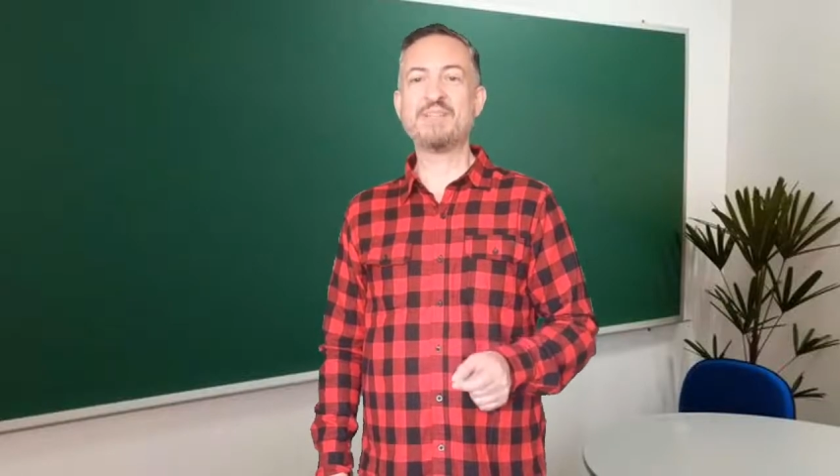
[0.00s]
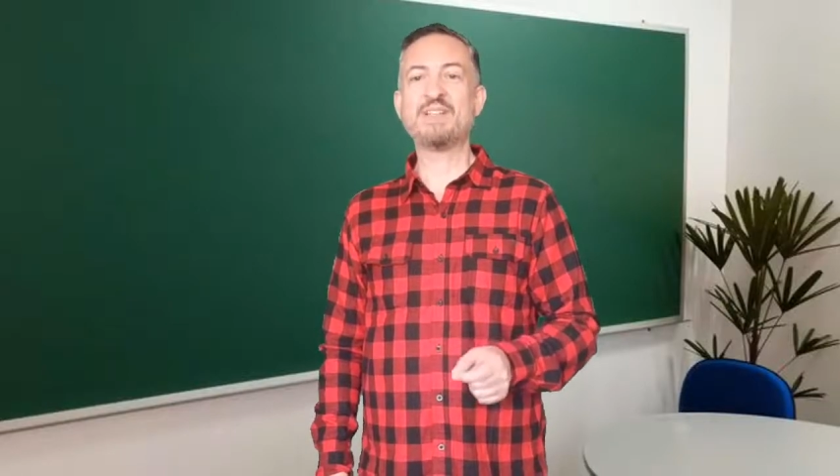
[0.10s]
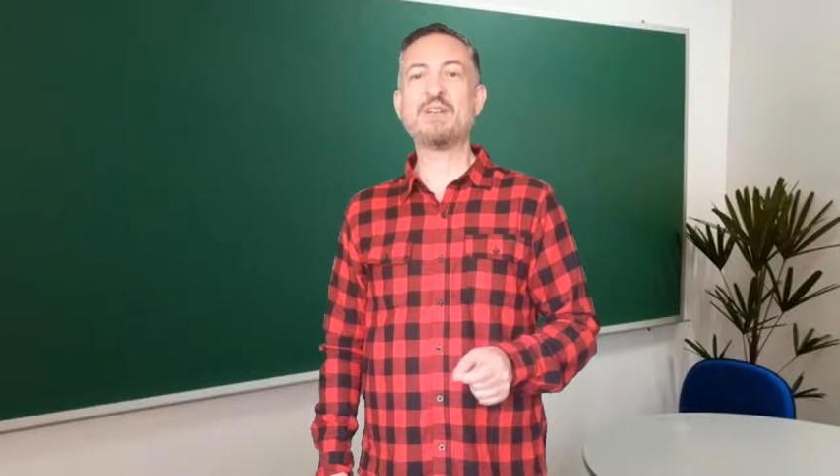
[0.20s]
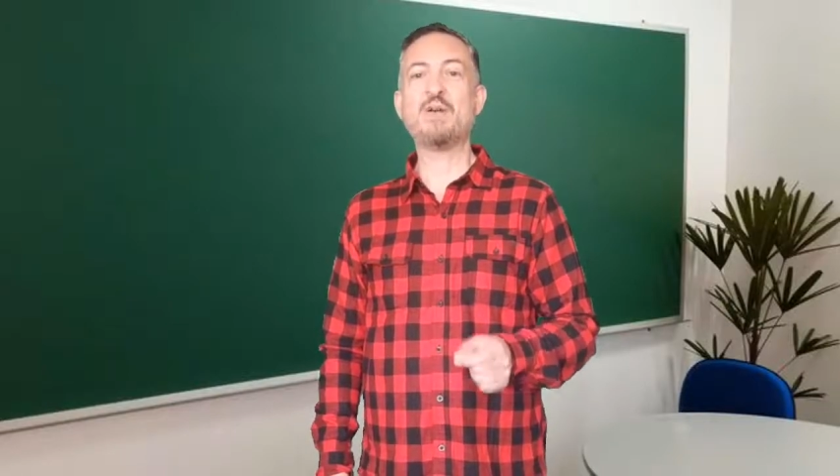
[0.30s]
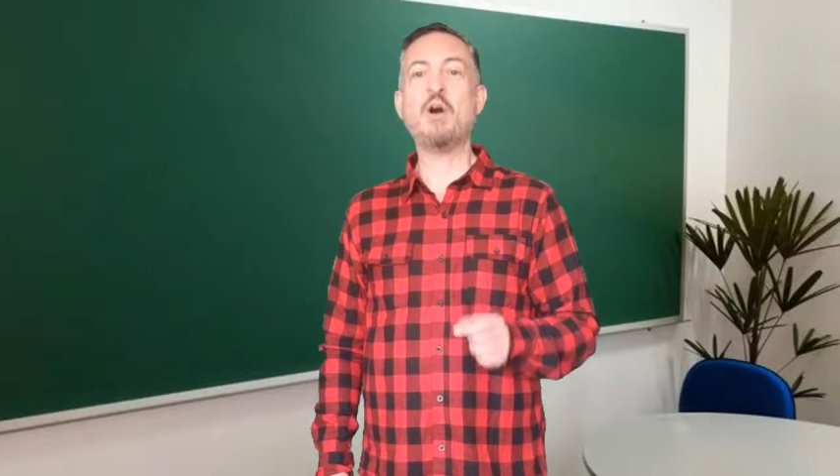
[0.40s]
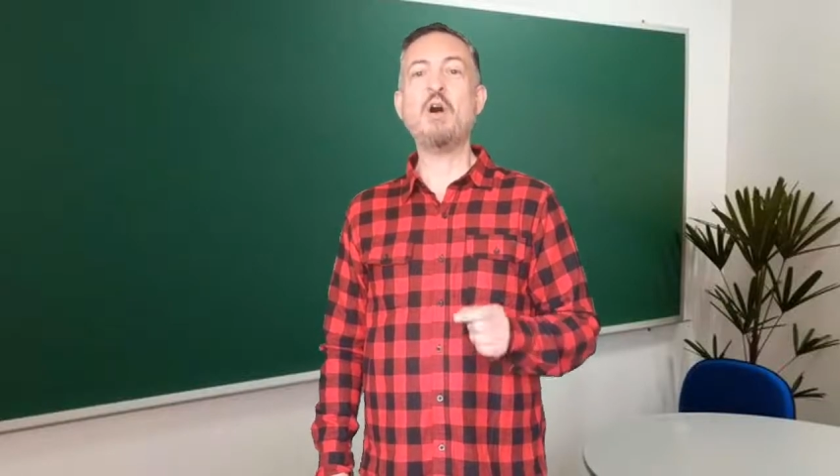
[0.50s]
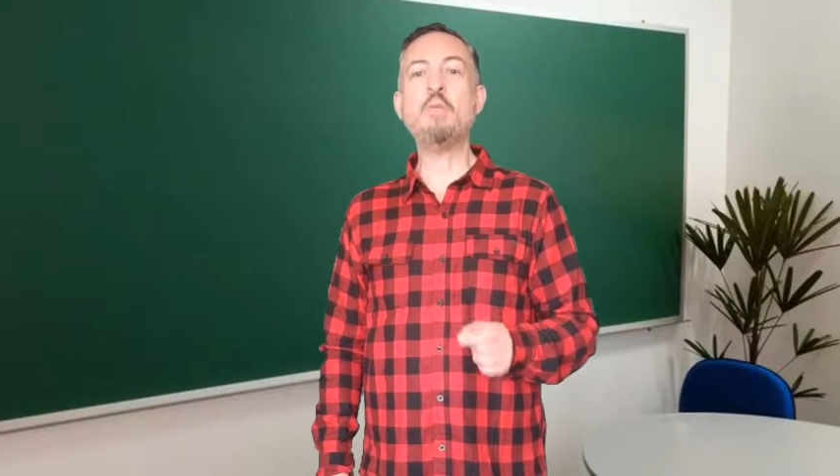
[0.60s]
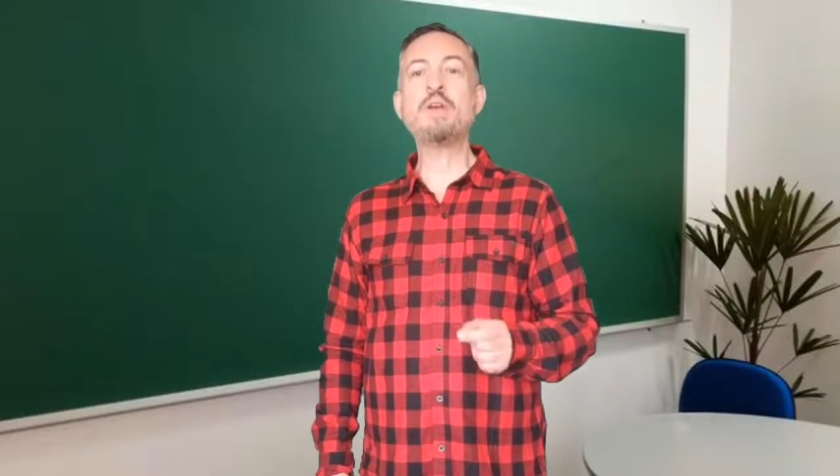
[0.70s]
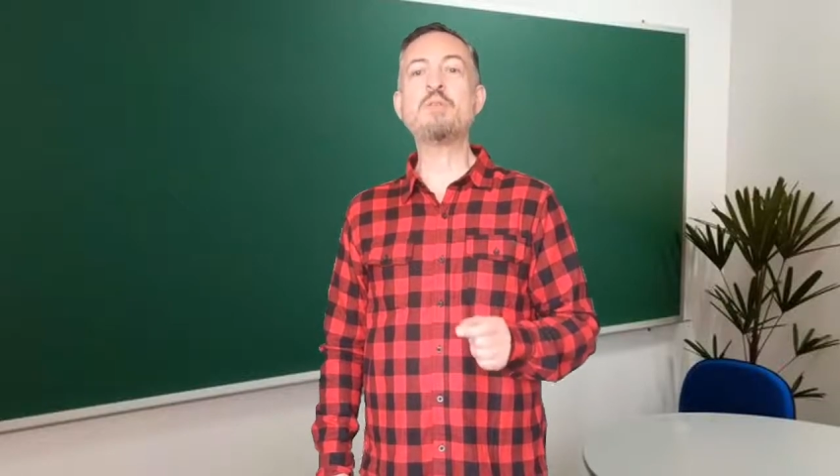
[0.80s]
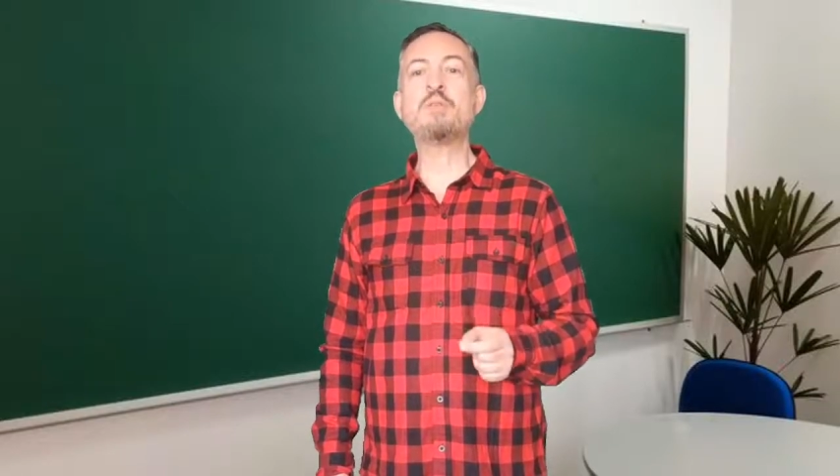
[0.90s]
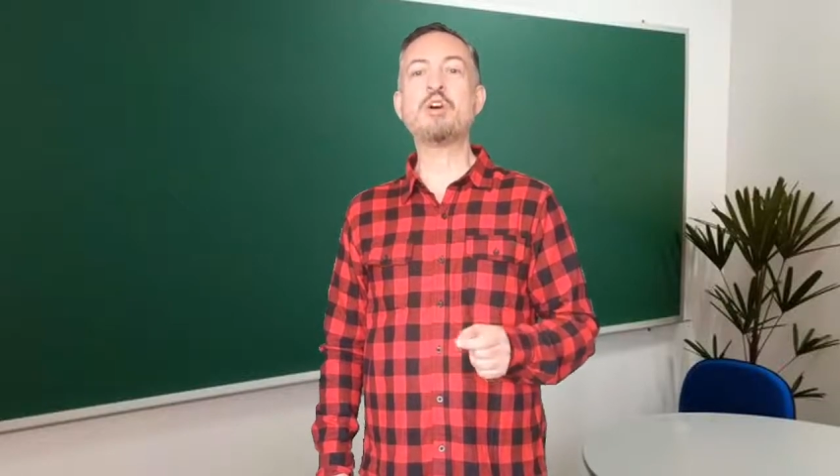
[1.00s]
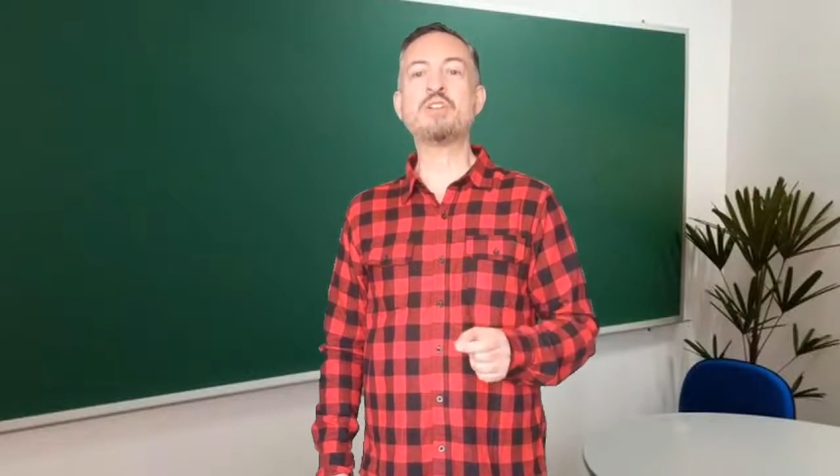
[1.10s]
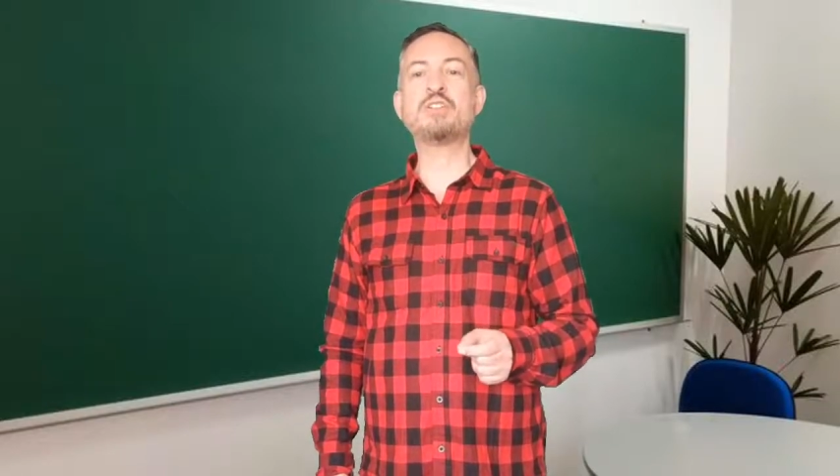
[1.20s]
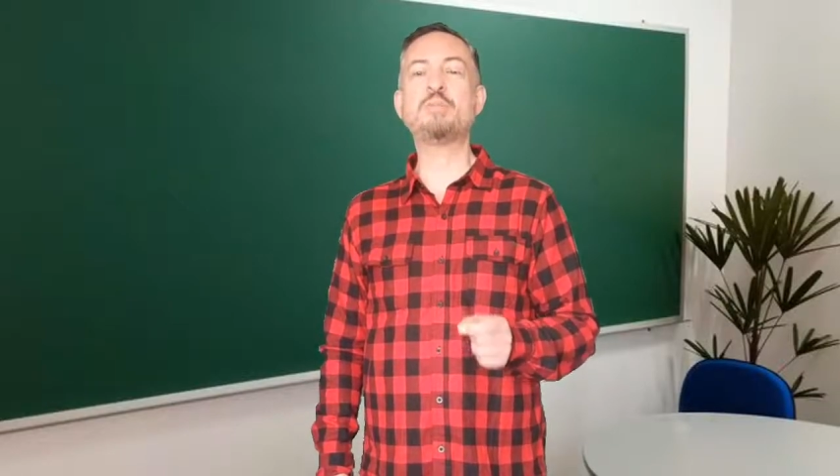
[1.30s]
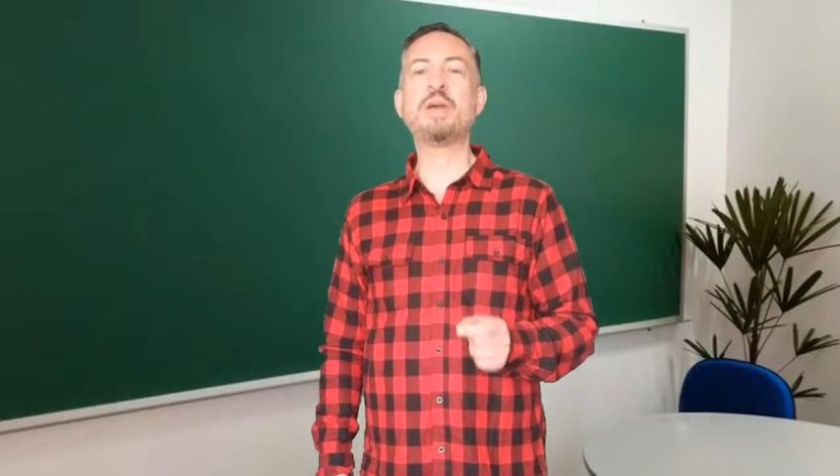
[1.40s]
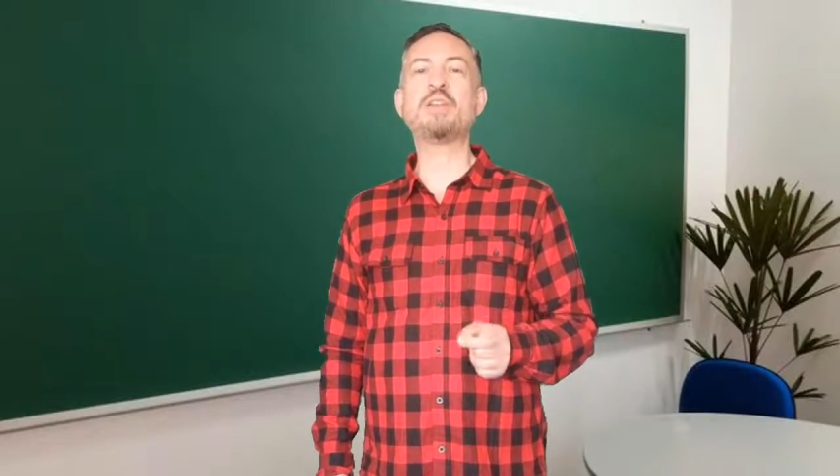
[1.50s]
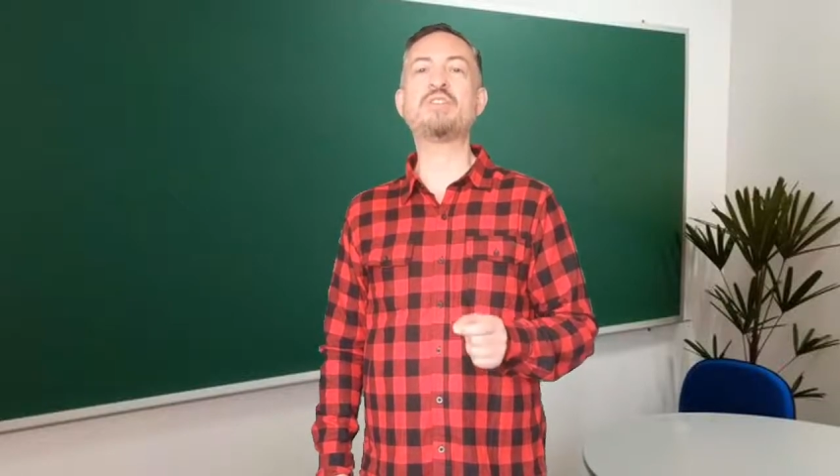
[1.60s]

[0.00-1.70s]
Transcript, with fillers: So open your books to page